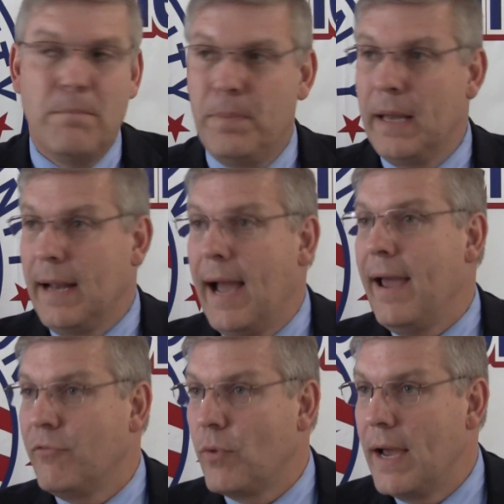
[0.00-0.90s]
But I
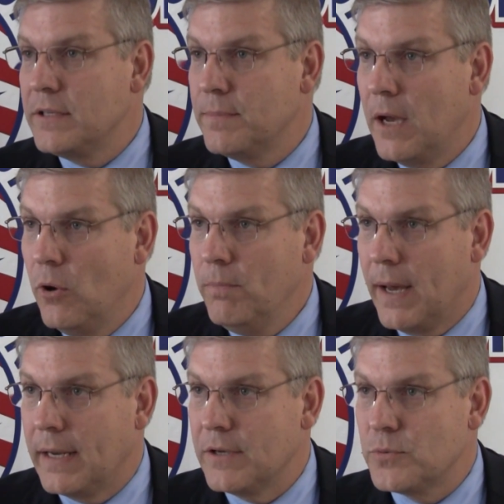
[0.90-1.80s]
have a right to my own
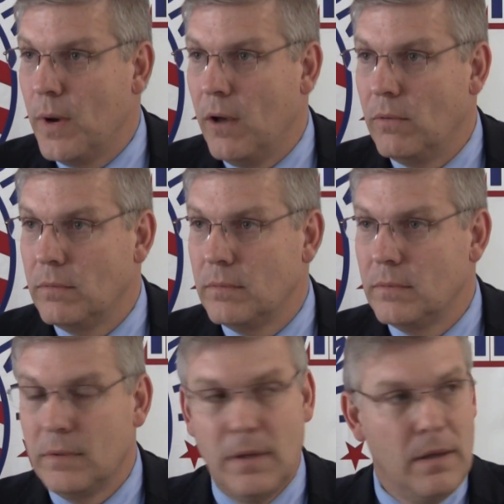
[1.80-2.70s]
body as well.
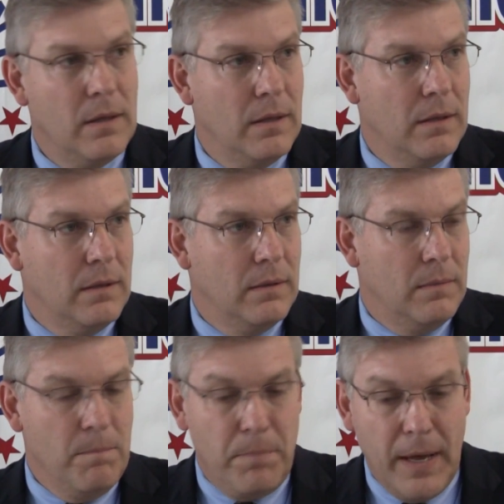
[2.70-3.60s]

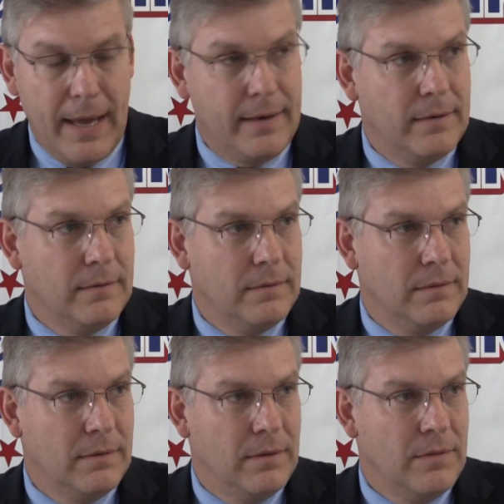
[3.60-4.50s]
But
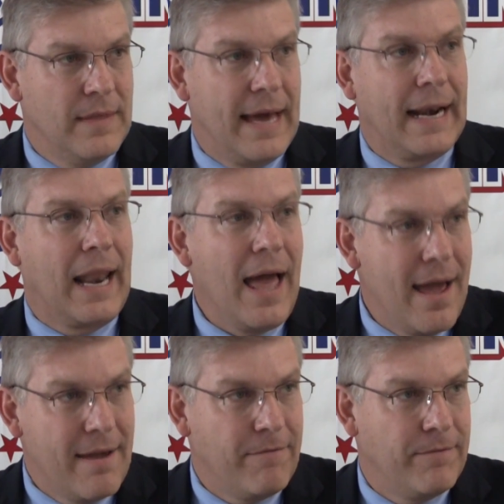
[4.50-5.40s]
that
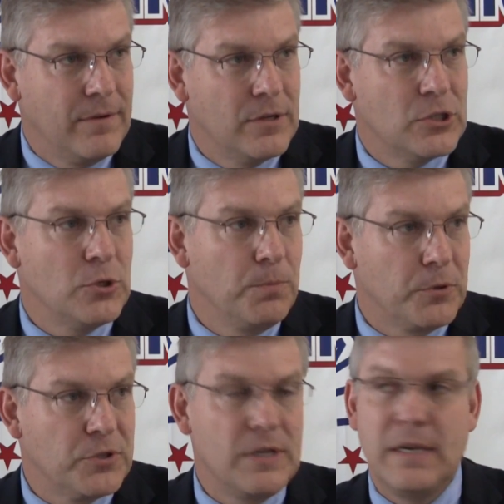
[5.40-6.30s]
life
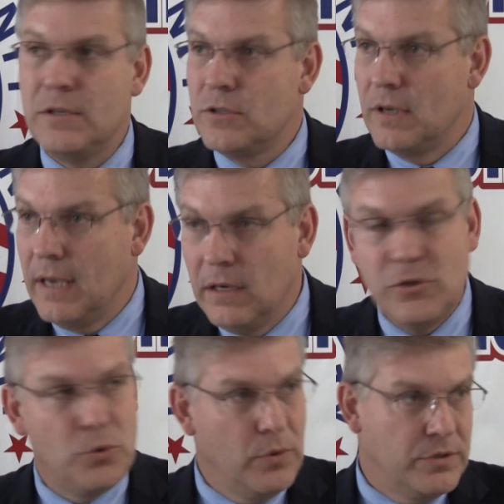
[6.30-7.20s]
supersedes any
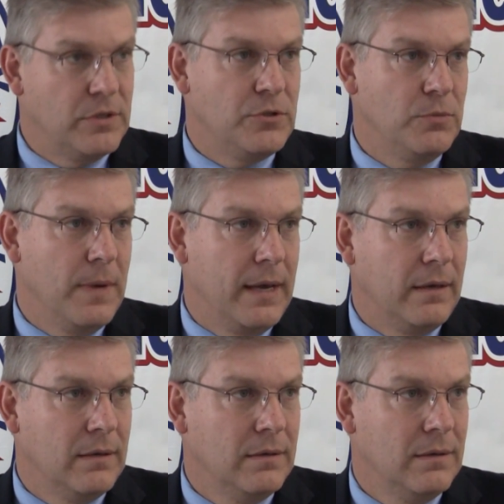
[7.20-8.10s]
choice that you make
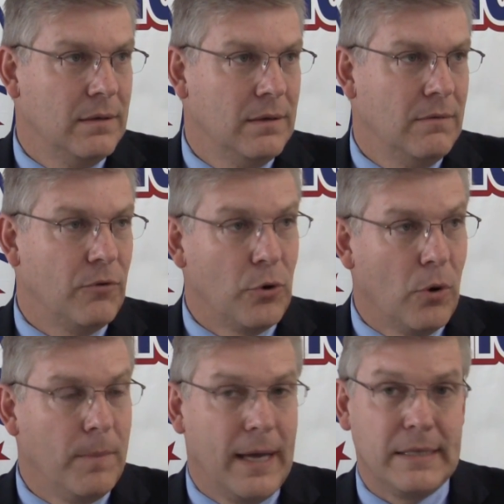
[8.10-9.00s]
for your
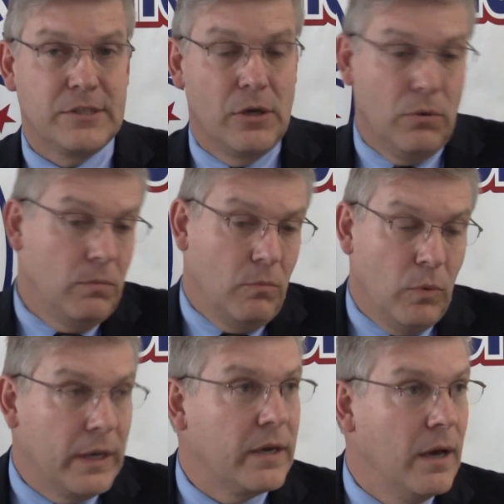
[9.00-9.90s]
own body. So
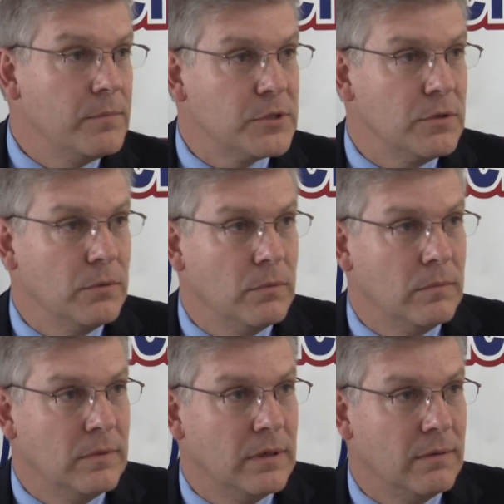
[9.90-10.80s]
when it comes to
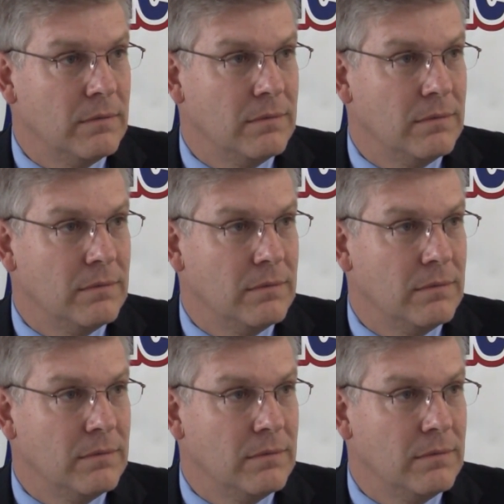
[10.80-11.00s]
the